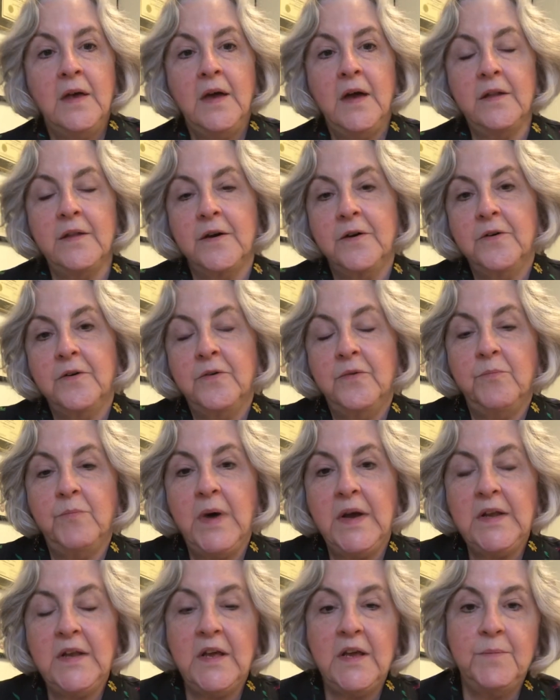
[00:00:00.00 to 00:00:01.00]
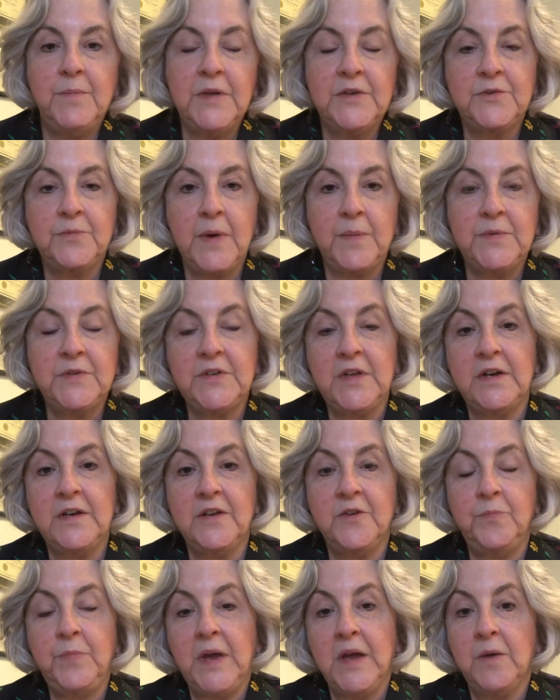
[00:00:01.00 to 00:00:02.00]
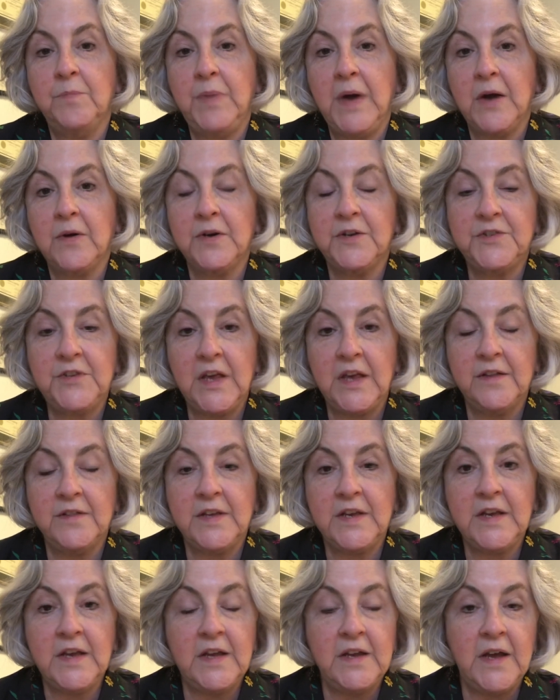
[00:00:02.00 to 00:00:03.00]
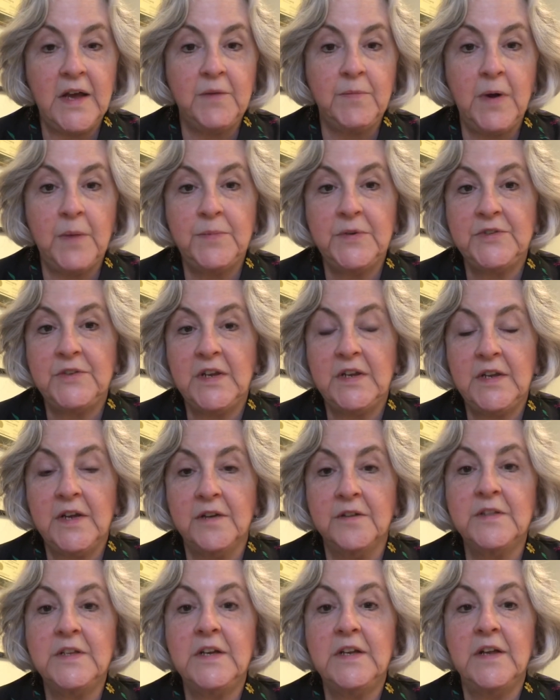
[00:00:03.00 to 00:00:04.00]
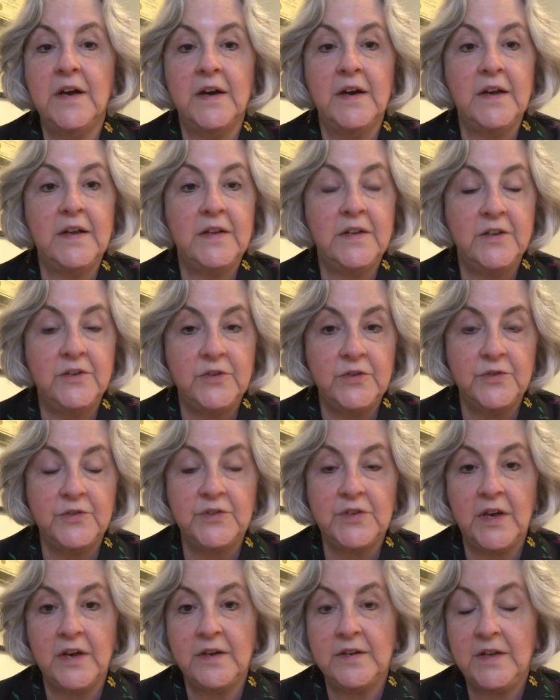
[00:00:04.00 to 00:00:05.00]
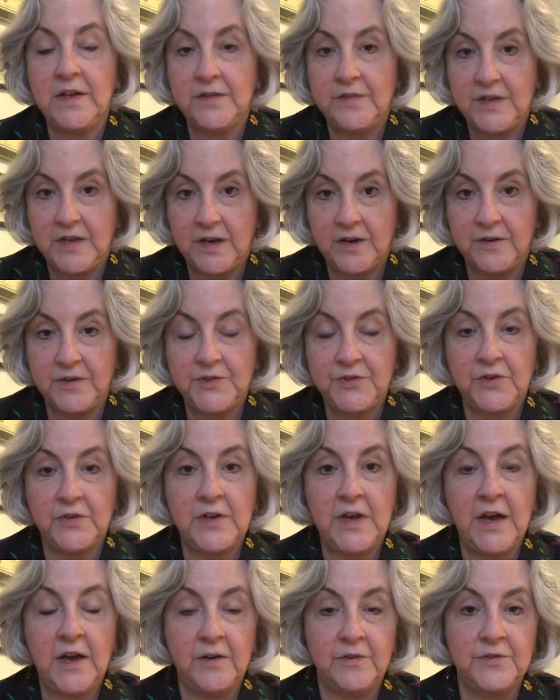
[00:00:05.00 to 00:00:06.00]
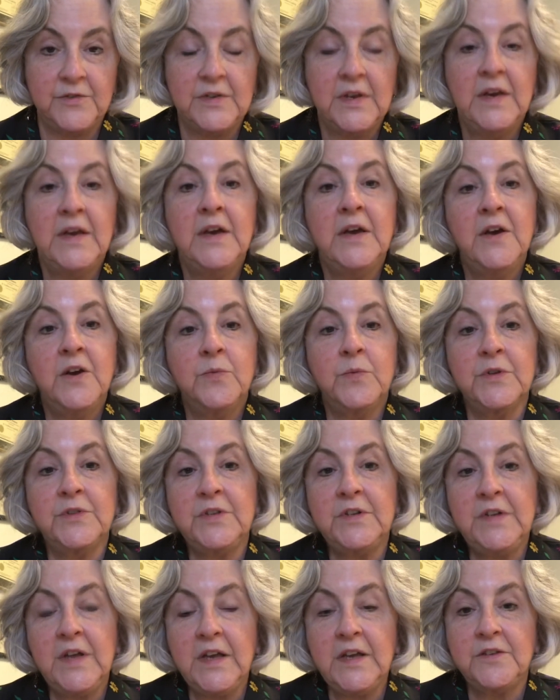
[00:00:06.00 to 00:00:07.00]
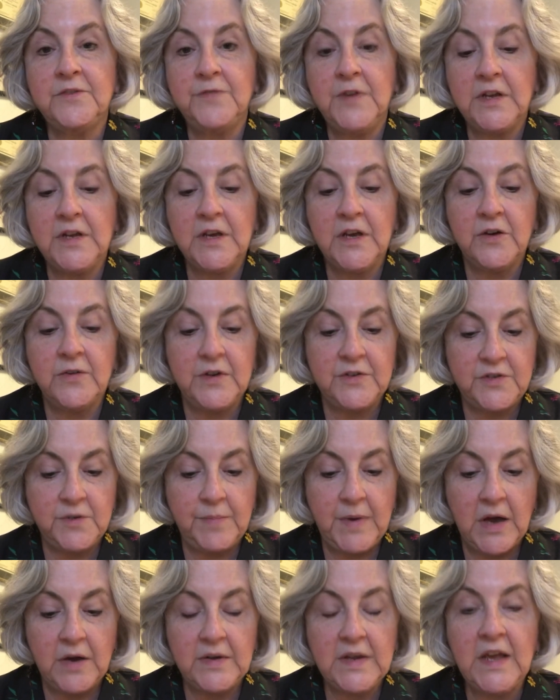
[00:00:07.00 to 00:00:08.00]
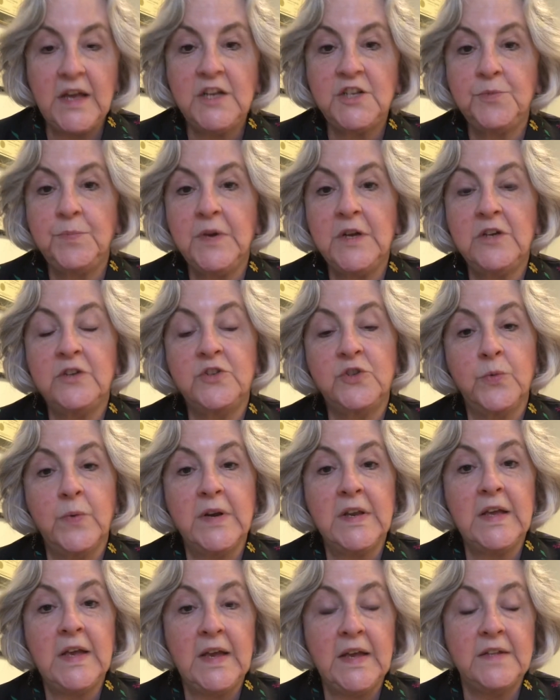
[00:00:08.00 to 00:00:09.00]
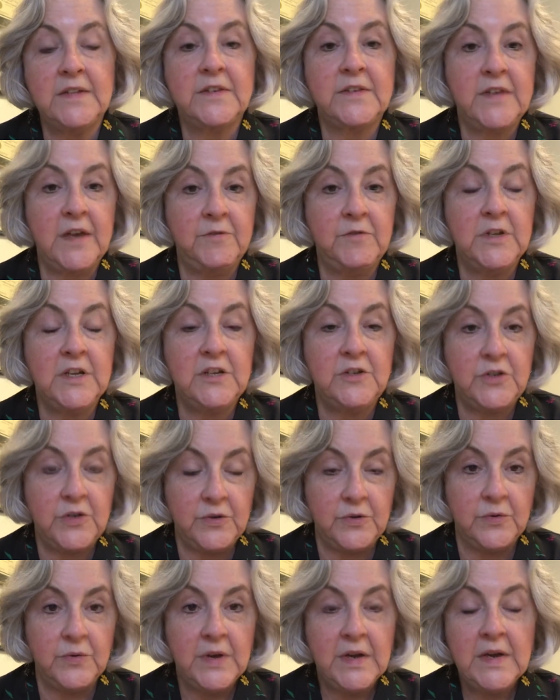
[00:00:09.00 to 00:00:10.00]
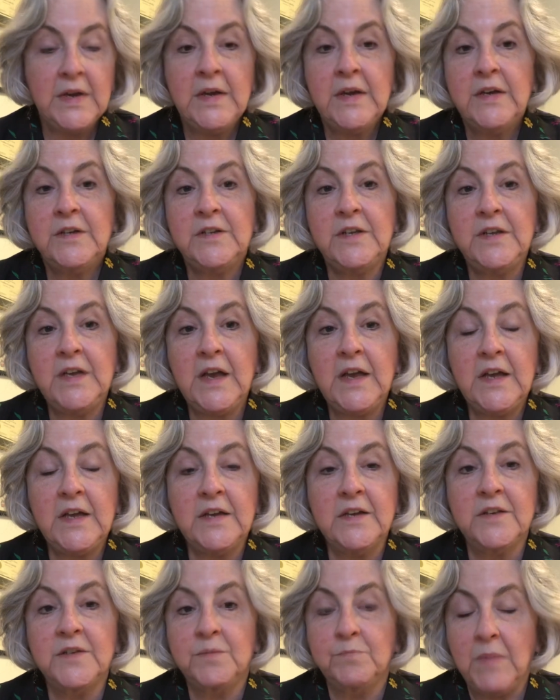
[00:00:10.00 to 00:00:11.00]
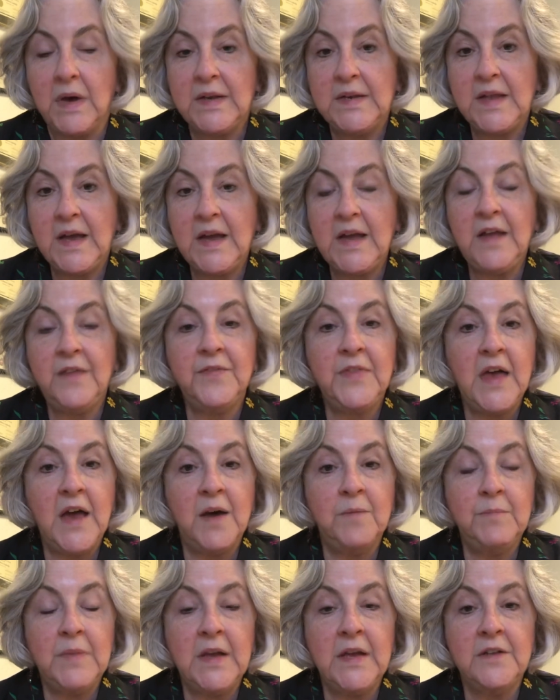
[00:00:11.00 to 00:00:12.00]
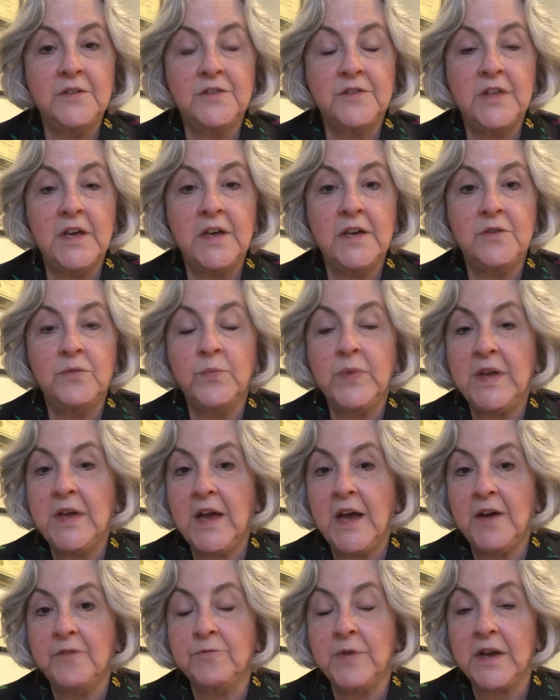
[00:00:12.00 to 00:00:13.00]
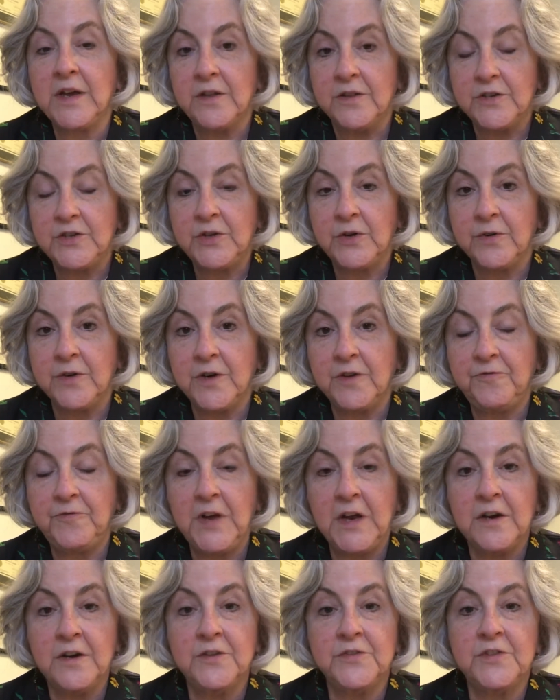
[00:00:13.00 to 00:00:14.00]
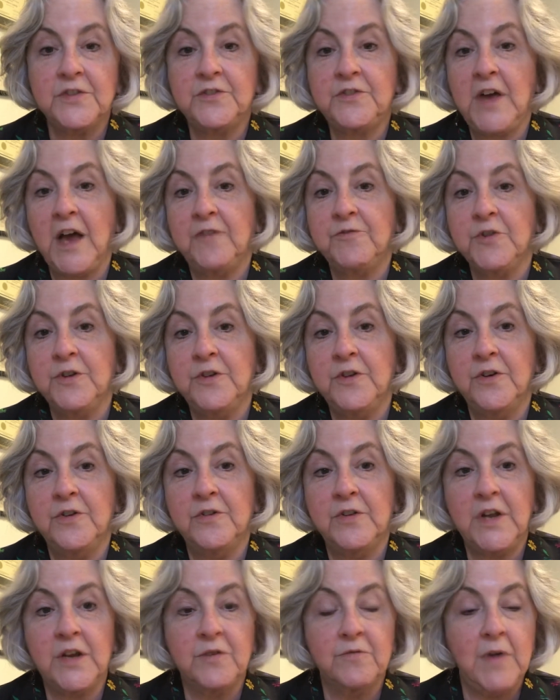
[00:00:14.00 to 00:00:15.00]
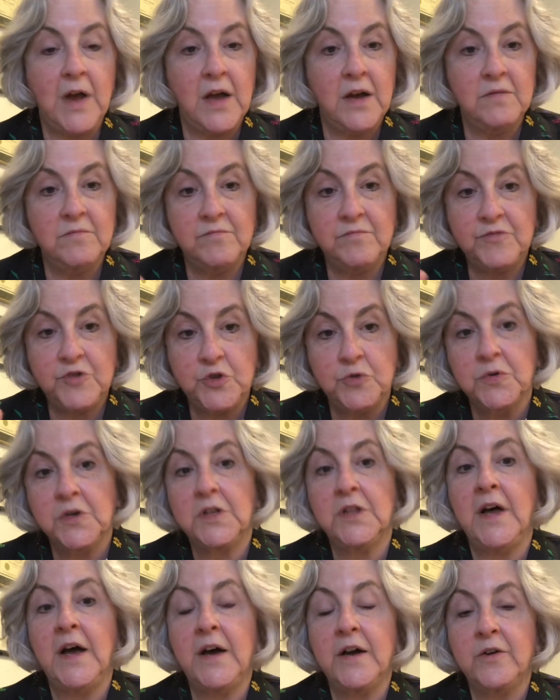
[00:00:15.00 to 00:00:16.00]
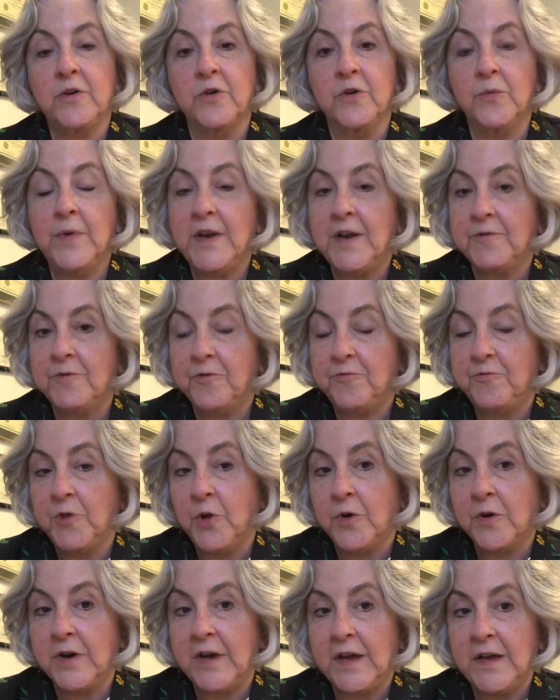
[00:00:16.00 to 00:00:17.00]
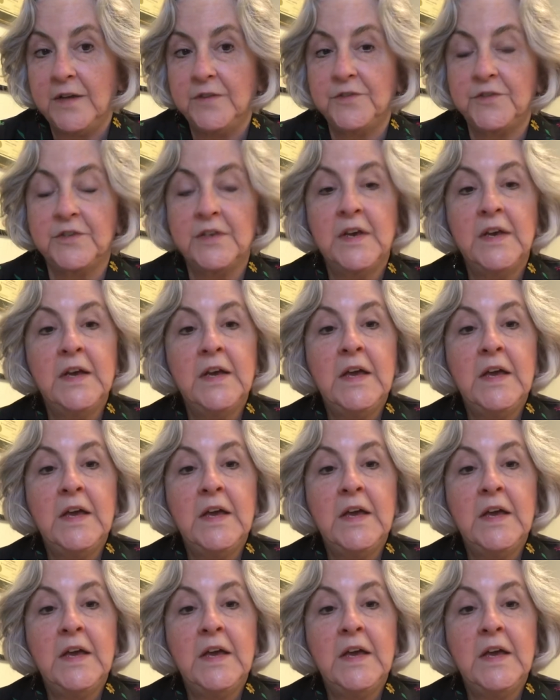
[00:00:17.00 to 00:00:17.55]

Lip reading: Hello, my name is Representative Pam Powers Hanley, and I represent LD9 in Tucson in the Arizona House. Well, today's video is about HB 2872. Today is Monday. That means that we have regulatory affairs this afternoon at around 2 o'clock or whenever floor ends.